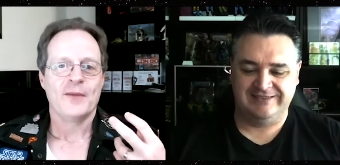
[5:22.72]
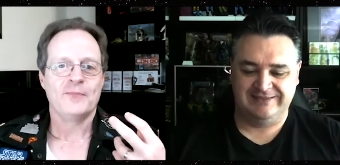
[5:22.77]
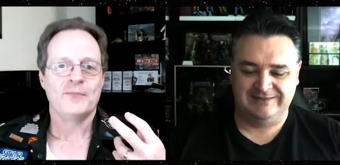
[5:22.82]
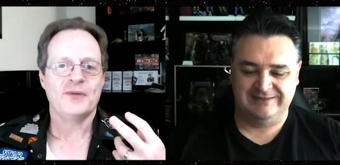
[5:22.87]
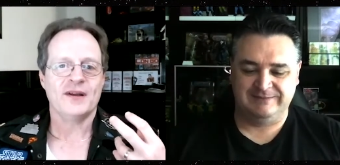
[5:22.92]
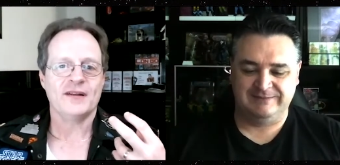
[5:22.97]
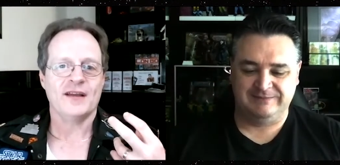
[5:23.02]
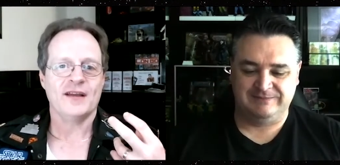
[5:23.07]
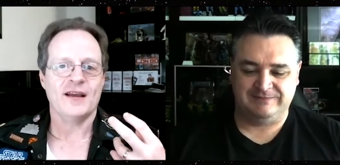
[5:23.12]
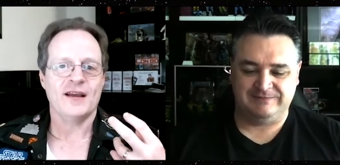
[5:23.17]

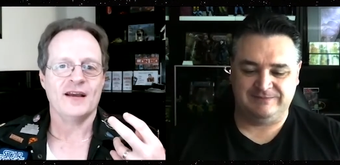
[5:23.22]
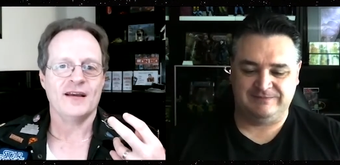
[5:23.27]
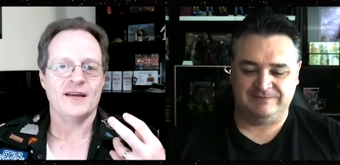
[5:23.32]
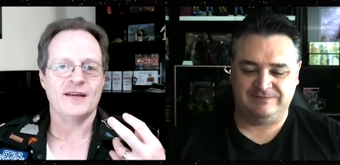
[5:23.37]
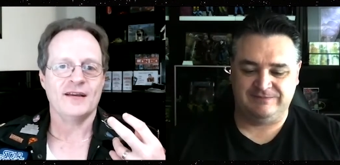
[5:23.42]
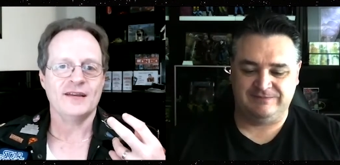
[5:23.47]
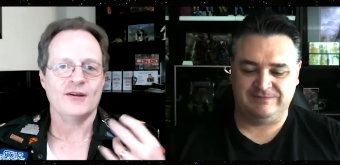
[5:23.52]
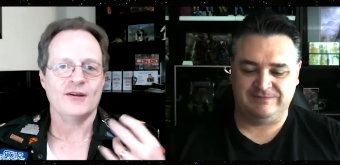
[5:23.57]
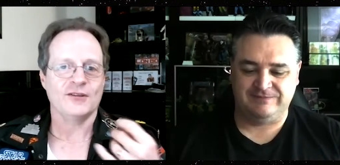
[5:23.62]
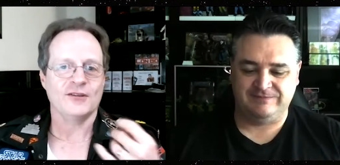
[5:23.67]
Speaker 1: but uh,
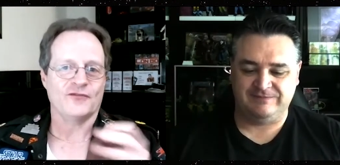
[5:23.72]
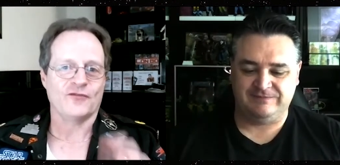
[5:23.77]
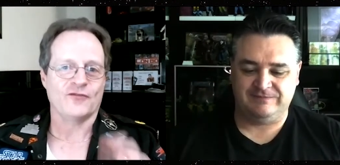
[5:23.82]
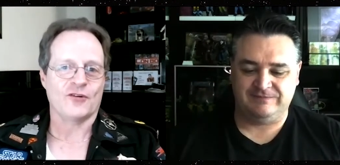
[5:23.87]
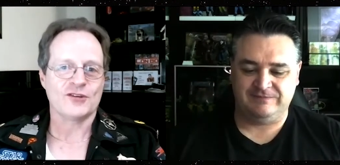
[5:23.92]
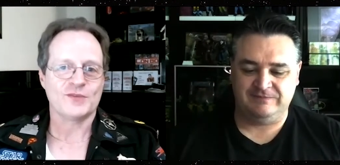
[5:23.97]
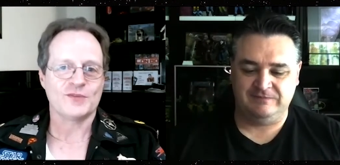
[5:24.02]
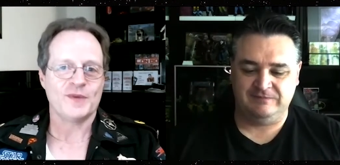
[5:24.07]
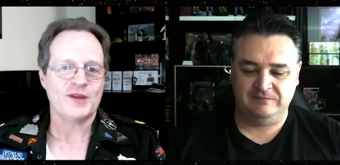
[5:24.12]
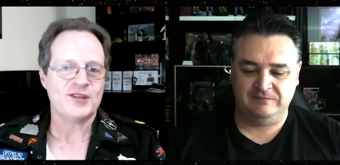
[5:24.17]
you got the
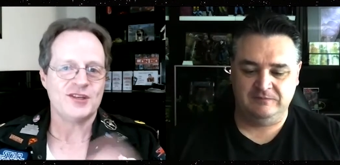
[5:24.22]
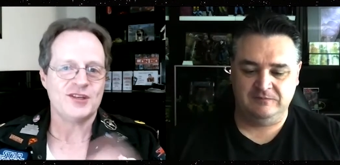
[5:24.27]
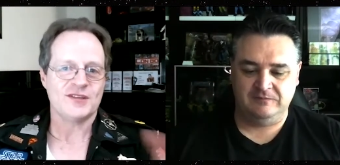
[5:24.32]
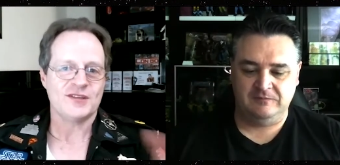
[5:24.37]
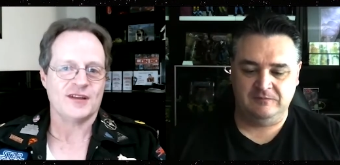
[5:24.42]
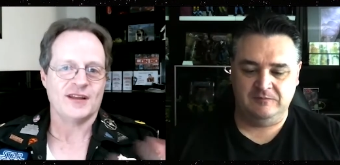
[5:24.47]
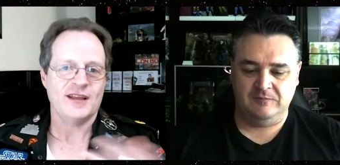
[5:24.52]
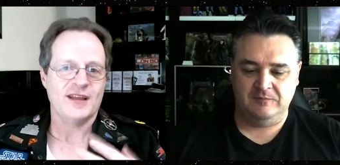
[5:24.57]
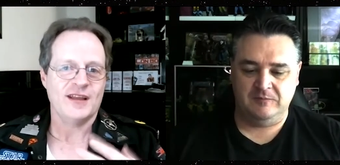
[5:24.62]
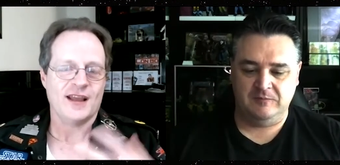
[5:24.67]
frog species
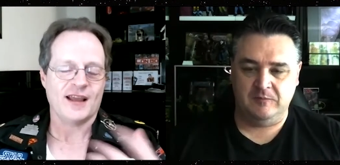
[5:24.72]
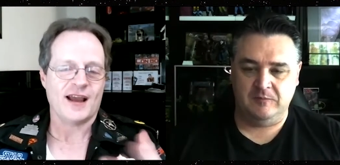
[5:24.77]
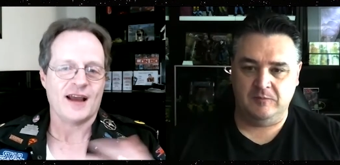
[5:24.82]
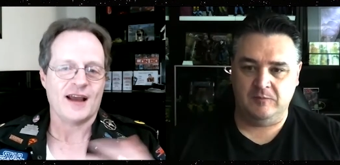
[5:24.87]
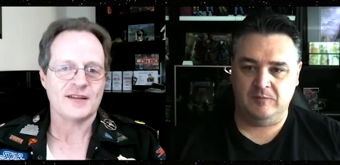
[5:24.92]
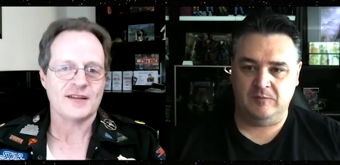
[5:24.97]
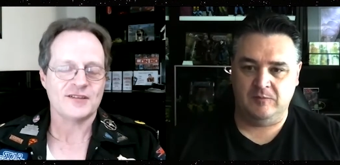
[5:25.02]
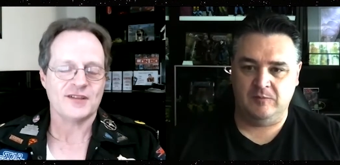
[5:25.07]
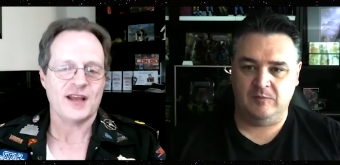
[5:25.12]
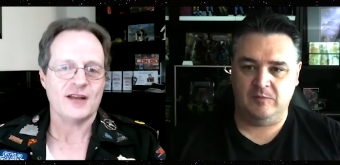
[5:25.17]
that he
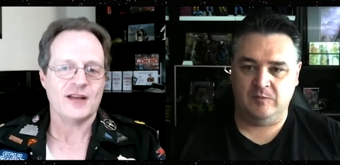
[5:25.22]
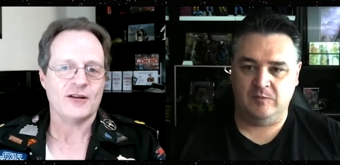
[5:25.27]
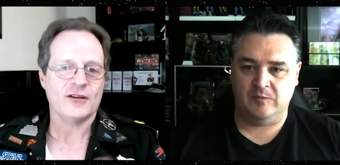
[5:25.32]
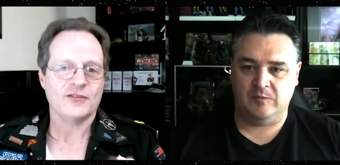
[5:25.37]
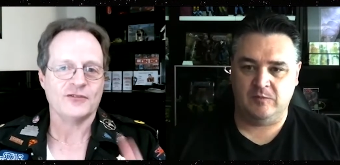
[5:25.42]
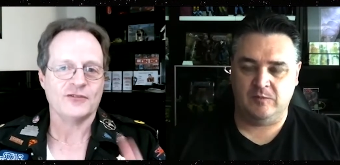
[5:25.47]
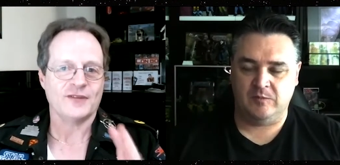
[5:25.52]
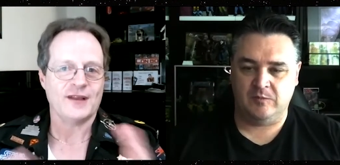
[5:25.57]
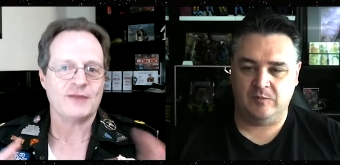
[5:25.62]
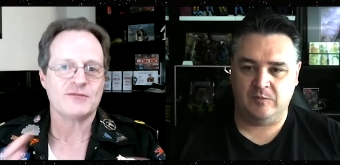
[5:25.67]
can't understand. I
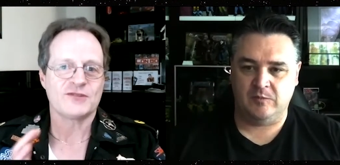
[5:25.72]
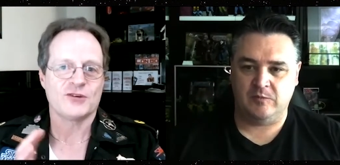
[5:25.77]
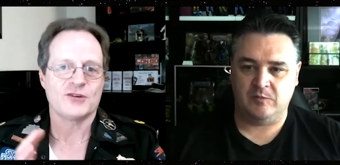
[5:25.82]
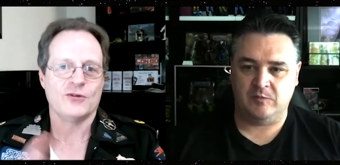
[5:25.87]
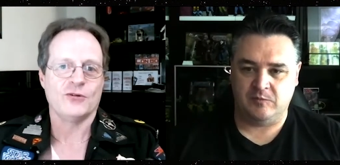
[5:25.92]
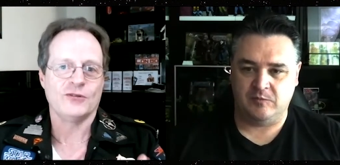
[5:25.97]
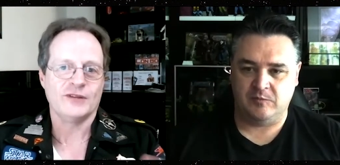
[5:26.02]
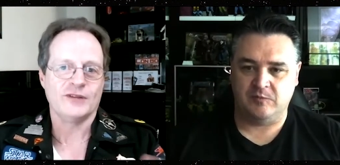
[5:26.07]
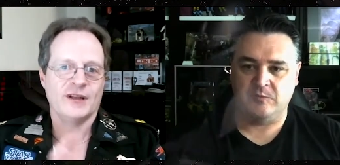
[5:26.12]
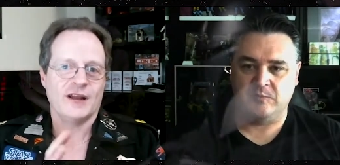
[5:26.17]
thought that was
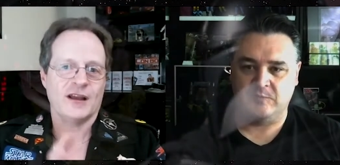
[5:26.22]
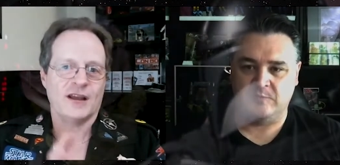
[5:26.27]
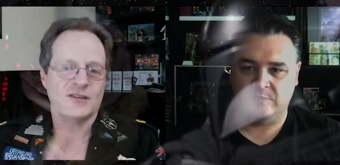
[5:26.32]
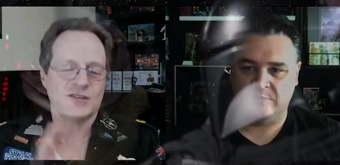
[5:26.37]
cool, you know.